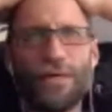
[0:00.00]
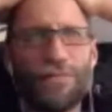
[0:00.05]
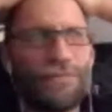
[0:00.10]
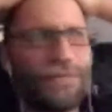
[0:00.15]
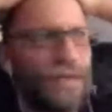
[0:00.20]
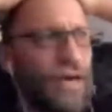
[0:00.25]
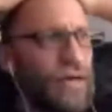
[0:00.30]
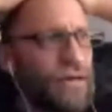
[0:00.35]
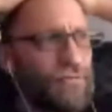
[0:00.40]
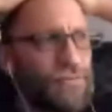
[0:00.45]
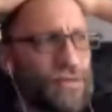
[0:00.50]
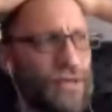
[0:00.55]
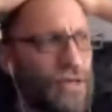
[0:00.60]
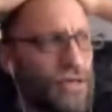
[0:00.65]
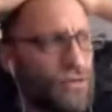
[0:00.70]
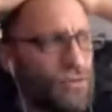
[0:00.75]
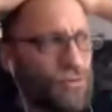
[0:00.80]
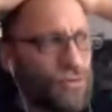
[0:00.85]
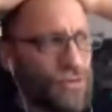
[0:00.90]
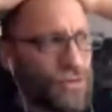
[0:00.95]
for
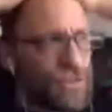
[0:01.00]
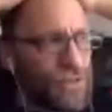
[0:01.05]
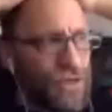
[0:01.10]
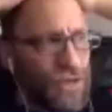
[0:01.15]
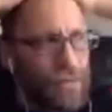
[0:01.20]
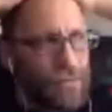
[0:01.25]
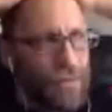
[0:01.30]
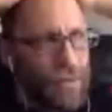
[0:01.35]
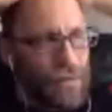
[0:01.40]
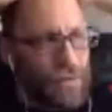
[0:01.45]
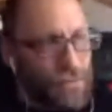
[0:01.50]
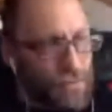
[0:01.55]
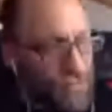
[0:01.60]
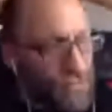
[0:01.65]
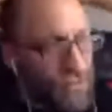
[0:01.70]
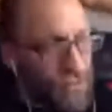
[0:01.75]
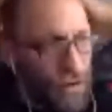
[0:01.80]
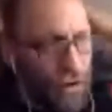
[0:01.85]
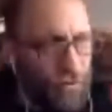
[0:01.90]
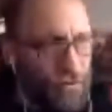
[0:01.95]
that course, and I'm kind of
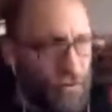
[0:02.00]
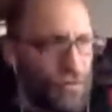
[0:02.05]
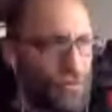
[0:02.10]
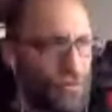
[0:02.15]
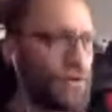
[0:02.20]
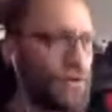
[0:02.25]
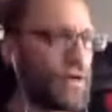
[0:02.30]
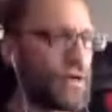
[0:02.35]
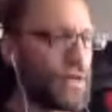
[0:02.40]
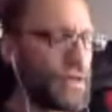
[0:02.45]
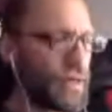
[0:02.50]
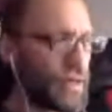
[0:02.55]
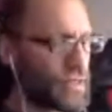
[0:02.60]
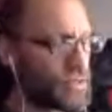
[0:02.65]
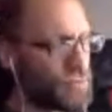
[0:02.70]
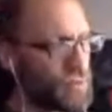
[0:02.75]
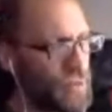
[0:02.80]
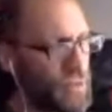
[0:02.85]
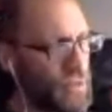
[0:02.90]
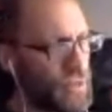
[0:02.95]
halfway through it, and I
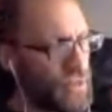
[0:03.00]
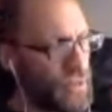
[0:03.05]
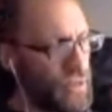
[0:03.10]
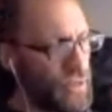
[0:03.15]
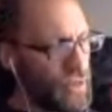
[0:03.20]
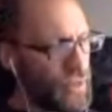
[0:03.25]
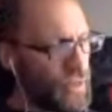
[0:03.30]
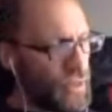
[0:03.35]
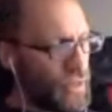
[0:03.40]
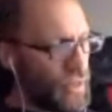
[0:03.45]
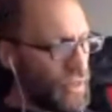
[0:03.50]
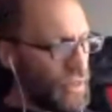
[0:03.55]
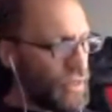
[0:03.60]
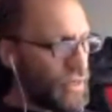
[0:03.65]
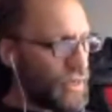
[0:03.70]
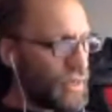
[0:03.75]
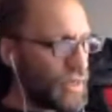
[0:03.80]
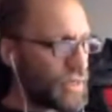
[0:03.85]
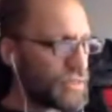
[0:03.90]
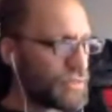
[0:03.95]
guess I'm
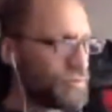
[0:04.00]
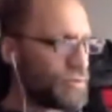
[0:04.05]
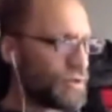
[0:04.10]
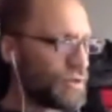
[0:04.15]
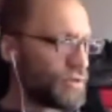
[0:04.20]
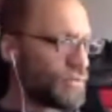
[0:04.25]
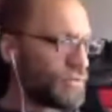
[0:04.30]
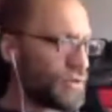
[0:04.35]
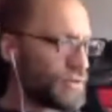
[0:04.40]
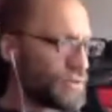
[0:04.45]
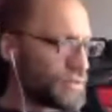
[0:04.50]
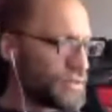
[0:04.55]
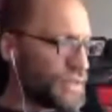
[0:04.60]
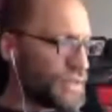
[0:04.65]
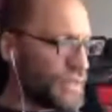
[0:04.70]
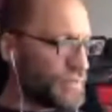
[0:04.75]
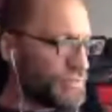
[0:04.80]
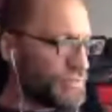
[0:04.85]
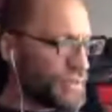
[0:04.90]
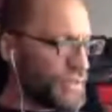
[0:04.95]
not going to finish it
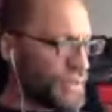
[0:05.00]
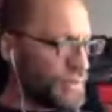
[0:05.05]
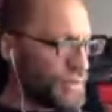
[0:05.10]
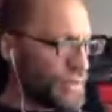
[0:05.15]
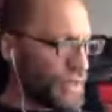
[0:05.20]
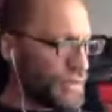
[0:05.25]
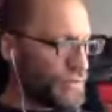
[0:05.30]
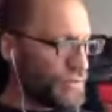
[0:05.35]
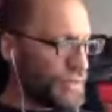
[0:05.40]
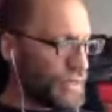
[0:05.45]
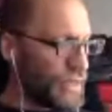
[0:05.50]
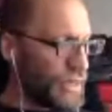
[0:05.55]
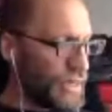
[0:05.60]
today, but there we go.